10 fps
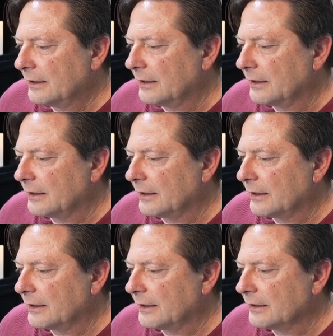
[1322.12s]

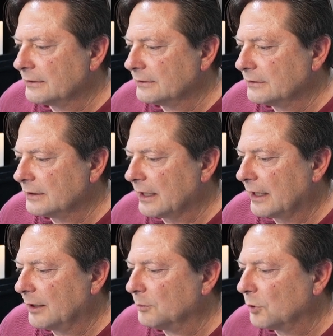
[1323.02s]
And I
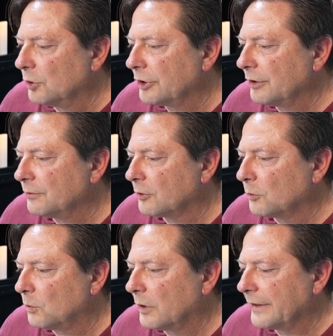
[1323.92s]
am looking for
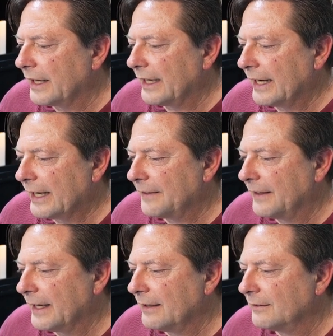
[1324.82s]
one that had
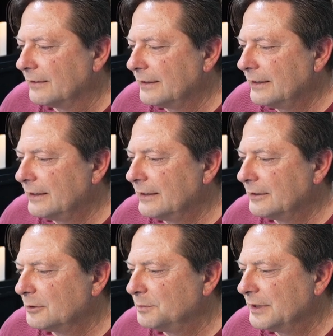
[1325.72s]
that
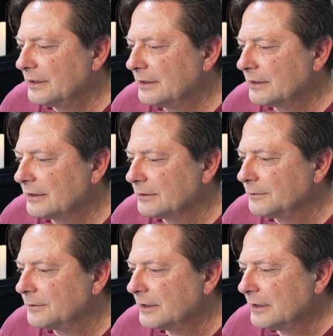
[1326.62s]
little bit of